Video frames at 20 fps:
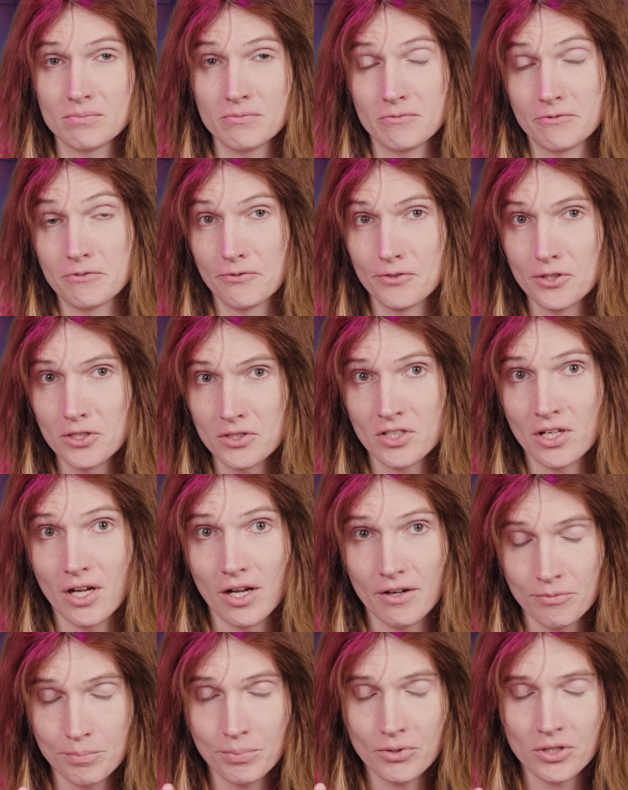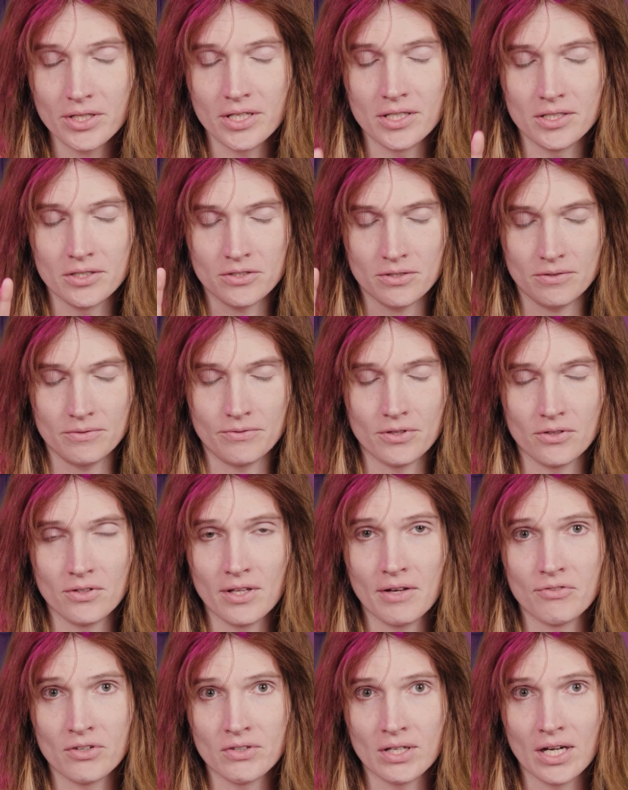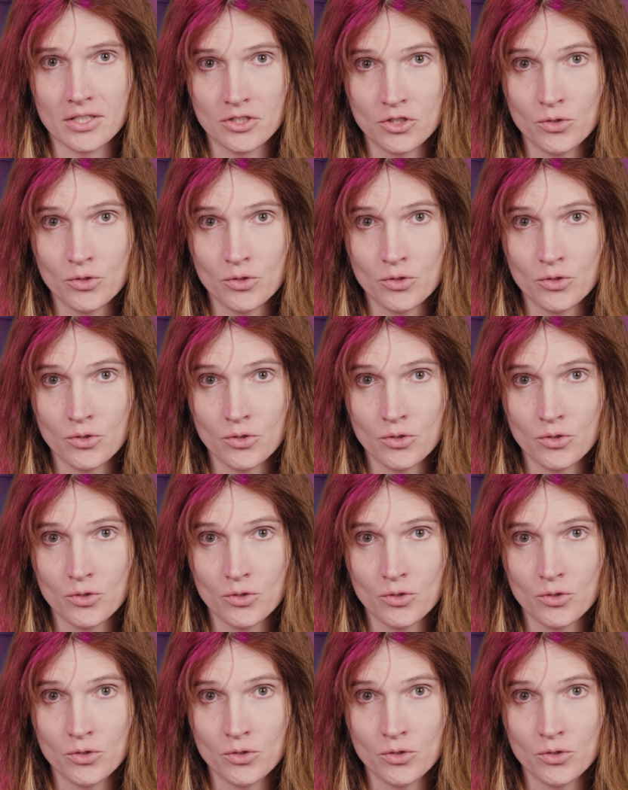first off, please, for the love of God,